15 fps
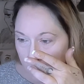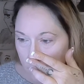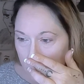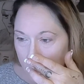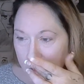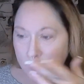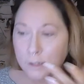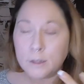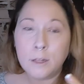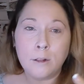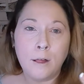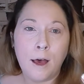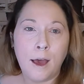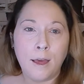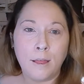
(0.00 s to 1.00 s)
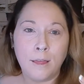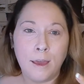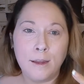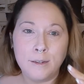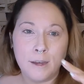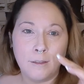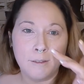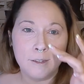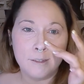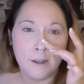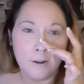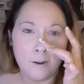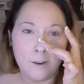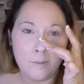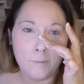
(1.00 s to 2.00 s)
Just a little highlight down the
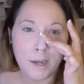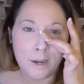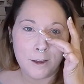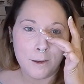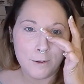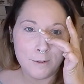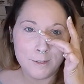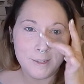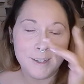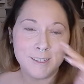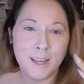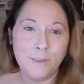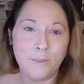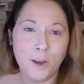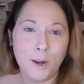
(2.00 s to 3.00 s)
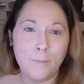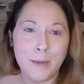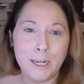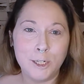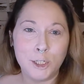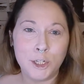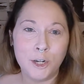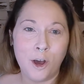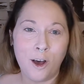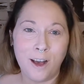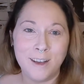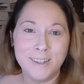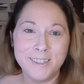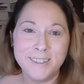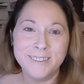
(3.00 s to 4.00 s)
center of my nose because I've got a big
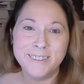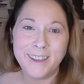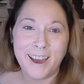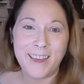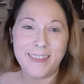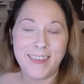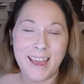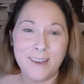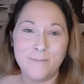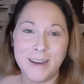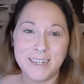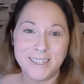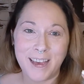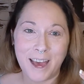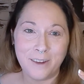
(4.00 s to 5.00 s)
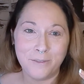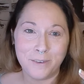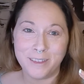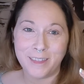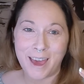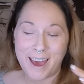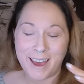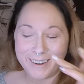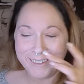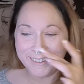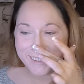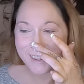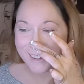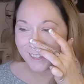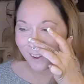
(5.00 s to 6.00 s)
schnoz. I thank my dad for that.
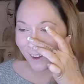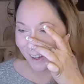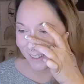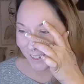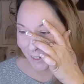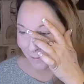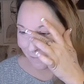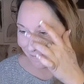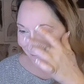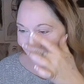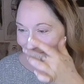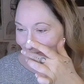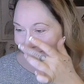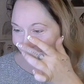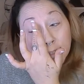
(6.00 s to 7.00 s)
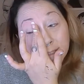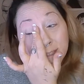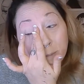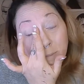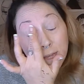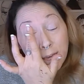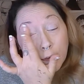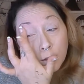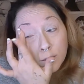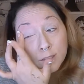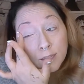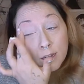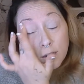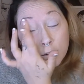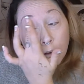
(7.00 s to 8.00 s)
He's awesome. And something else
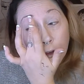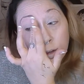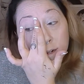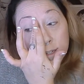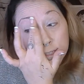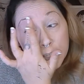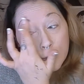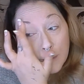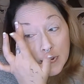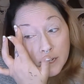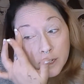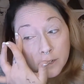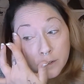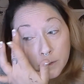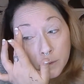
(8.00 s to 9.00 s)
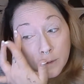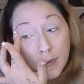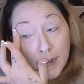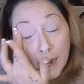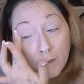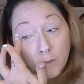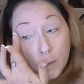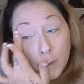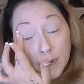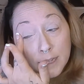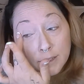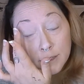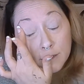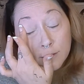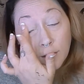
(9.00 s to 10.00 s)
that you're not going to see me do, and
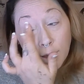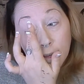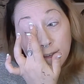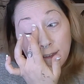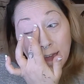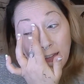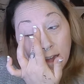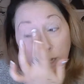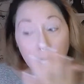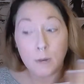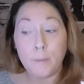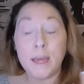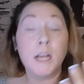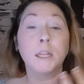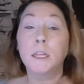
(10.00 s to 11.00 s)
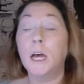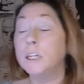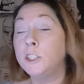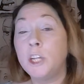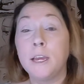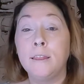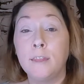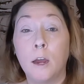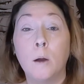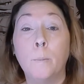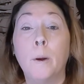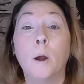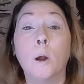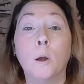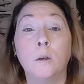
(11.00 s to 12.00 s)
everybody's again going to be clutching their
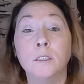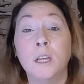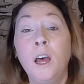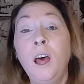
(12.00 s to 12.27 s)
pearls.